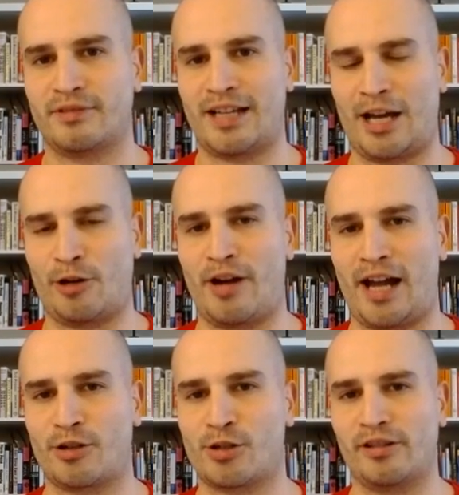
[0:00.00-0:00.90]
how to
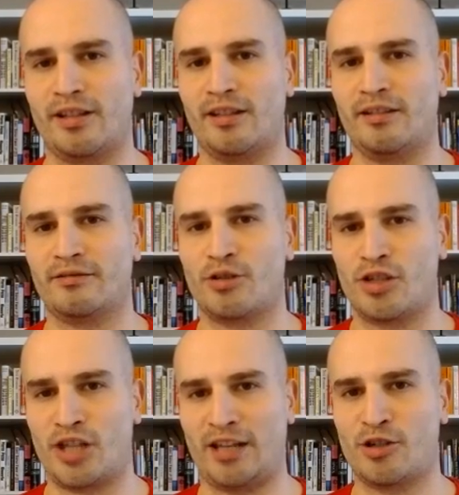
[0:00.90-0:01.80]
actually
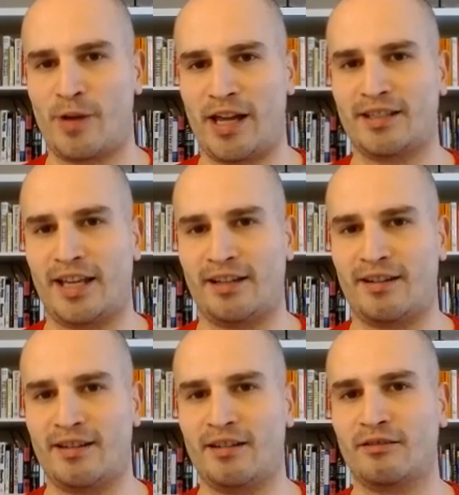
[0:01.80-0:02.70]
change my
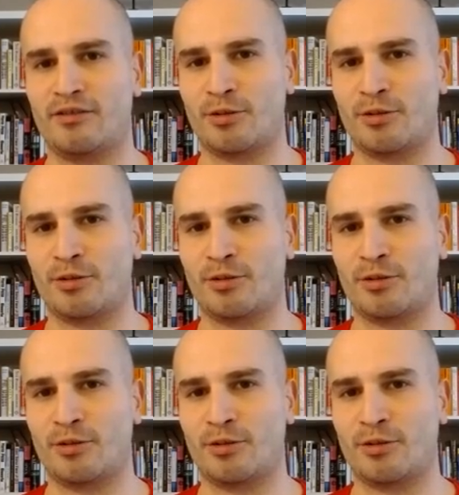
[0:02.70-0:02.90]
identity